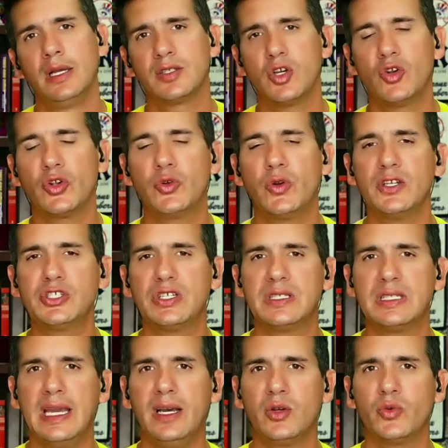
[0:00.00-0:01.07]
go to Crushing
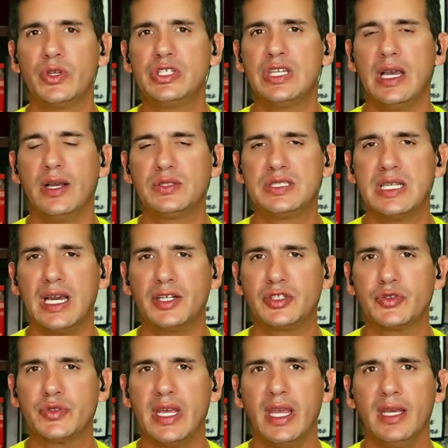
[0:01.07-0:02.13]
Doubt, reach out to
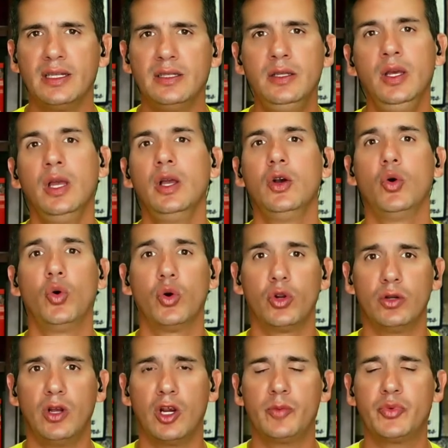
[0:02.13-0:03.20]
Dr. Dan
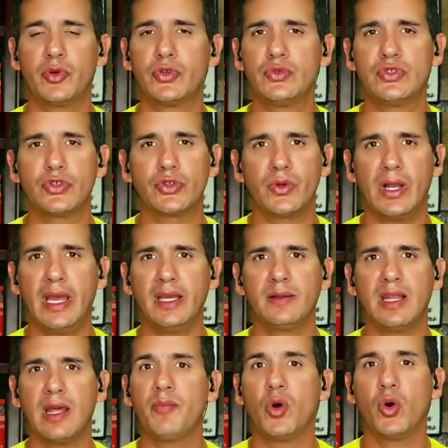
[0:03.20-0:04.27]
or our producer, Greg.
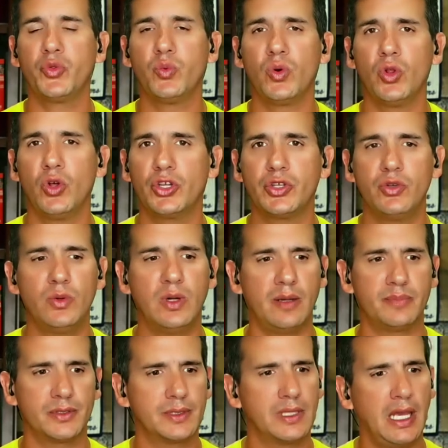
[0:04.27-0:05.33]
They both will hook you
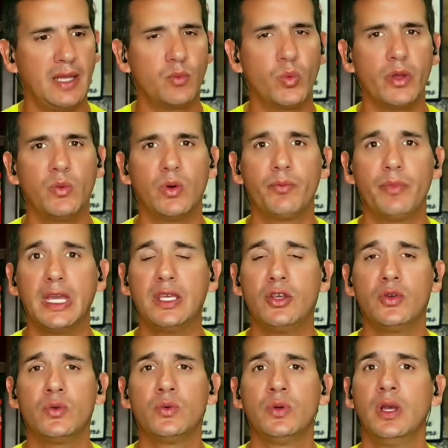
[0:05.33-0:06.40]
up and we will make
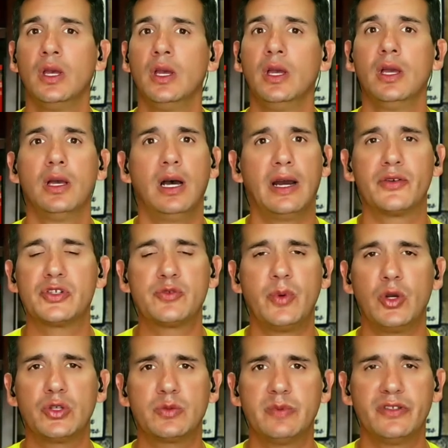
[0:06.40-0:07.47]
you our
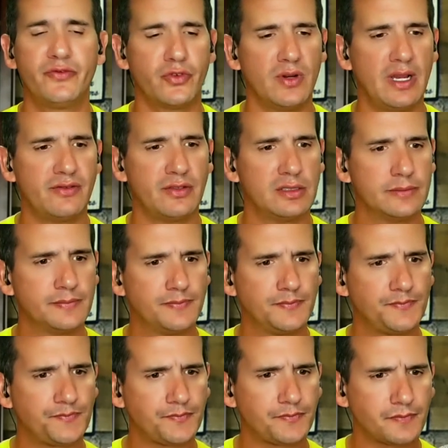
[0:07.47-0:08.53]
spokesman forever.
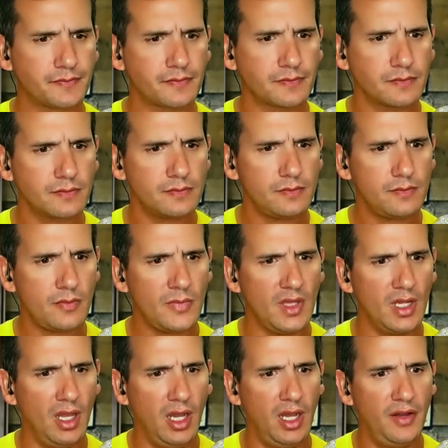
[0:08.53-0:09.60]

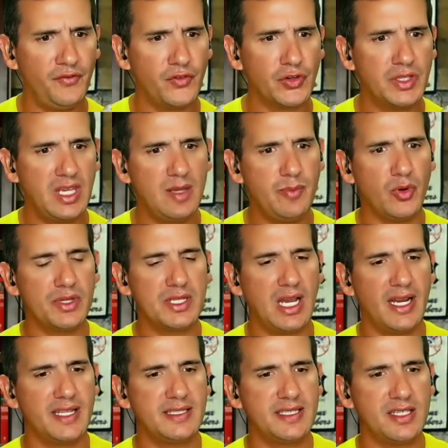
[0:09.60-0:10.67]
For keeper and
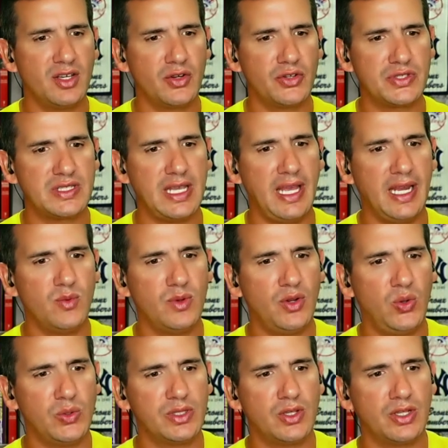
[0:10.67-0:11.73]
dynasty owners, is anyone
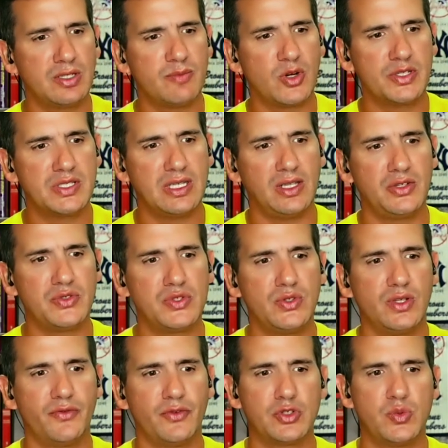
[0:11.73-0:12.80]
holding on to Marcell
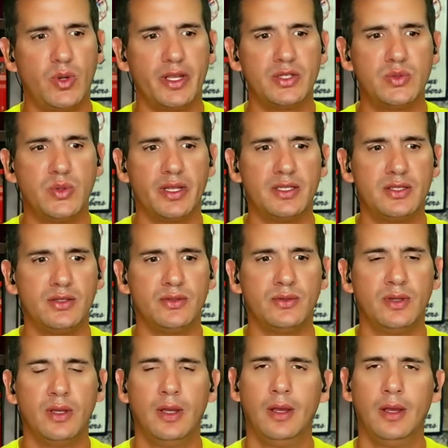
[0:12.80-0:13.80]
Ozuna for 2022?